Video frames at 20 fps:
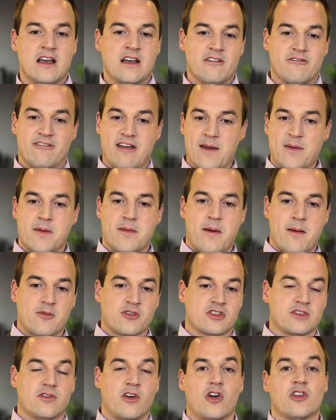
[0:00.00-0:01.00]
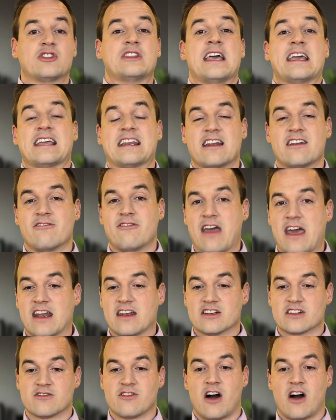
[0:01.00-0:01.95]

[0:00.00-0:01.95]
family members have all taken advantage of